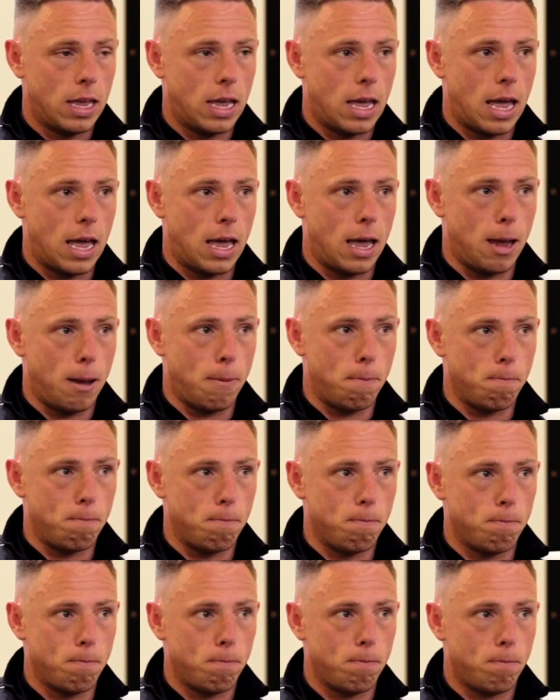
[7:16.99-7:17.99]

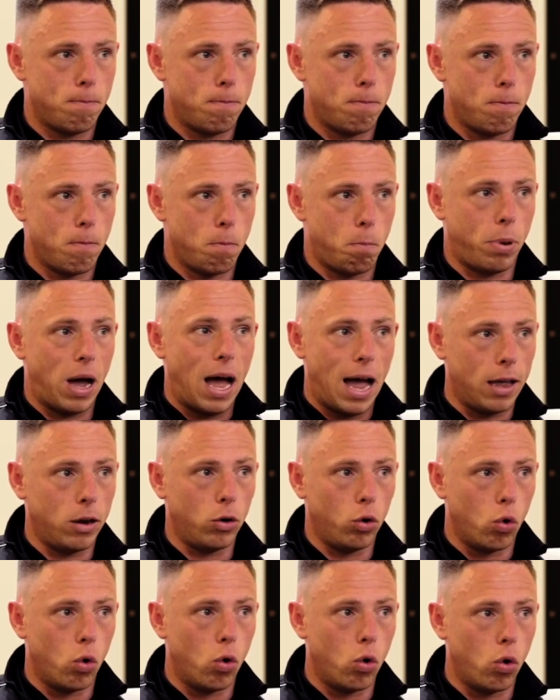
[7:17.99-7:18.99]
it. But I
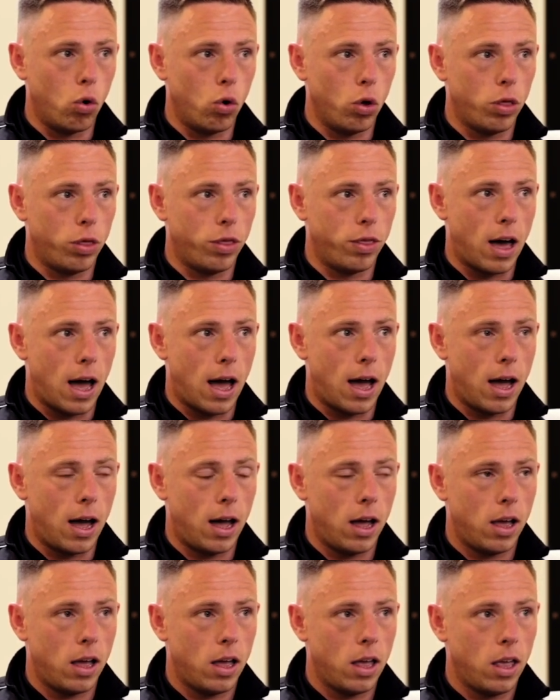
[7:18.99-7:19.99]
know
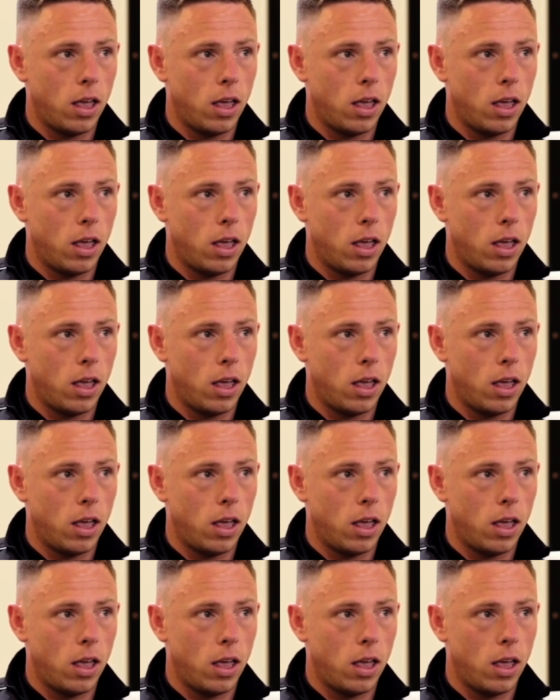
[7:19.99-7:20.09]
that